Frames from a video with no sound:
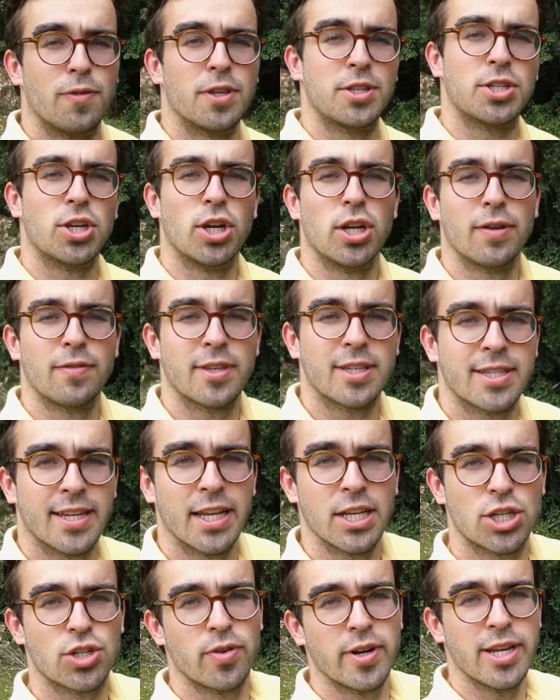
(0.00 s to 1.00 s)
the turn of the
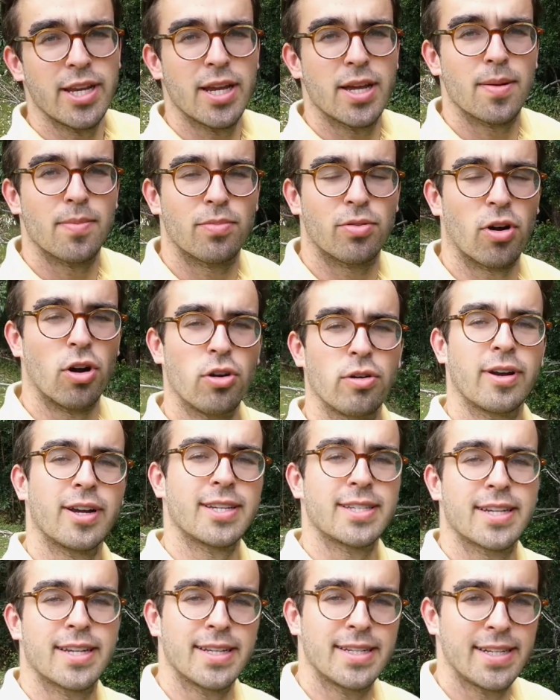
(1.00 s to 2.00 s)
century,
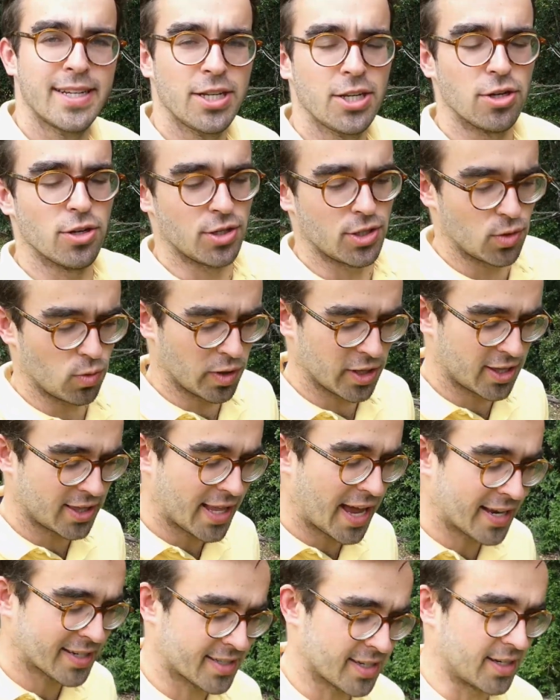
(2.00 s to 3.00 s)
progress continues with
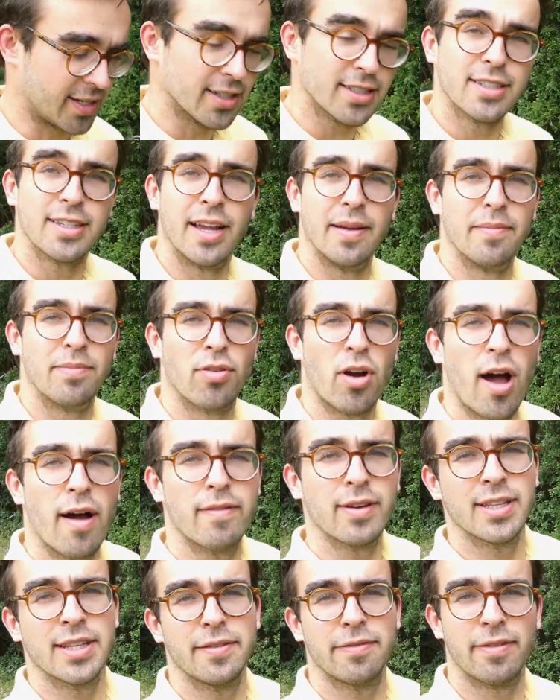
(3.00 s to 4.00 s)
NASA and
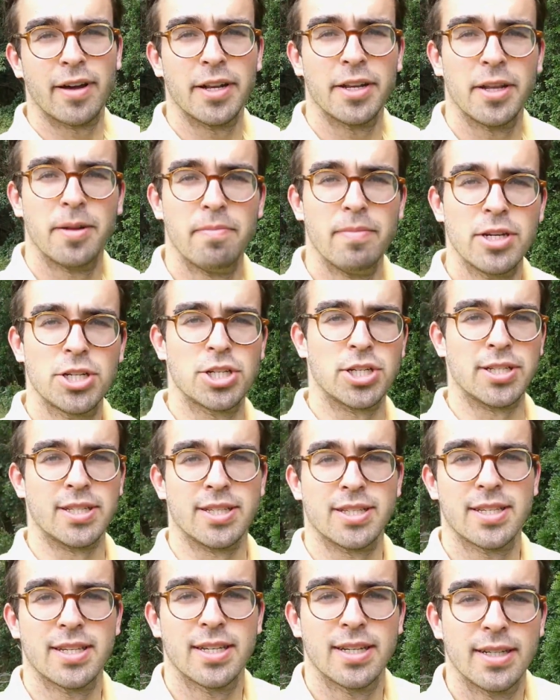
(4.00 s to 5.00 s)
privately funded
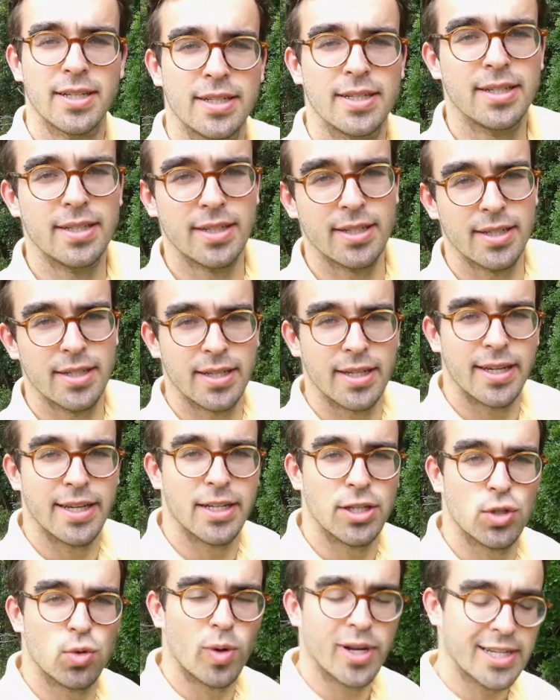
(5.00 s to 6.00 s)
missions.
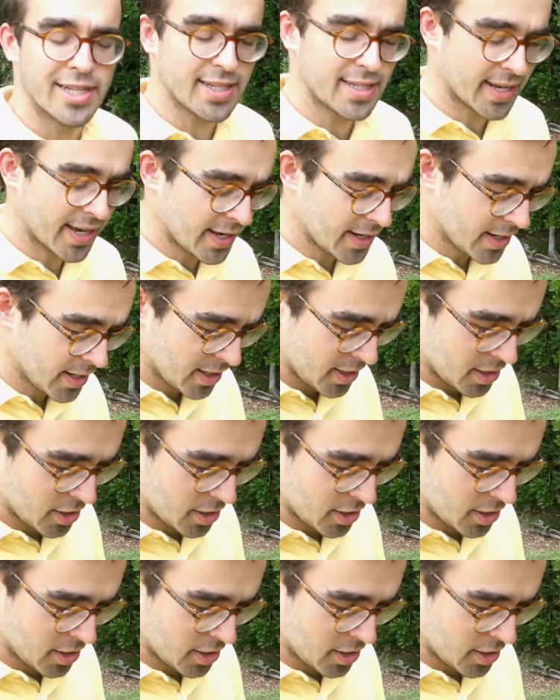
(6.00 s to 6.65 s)
In 2010,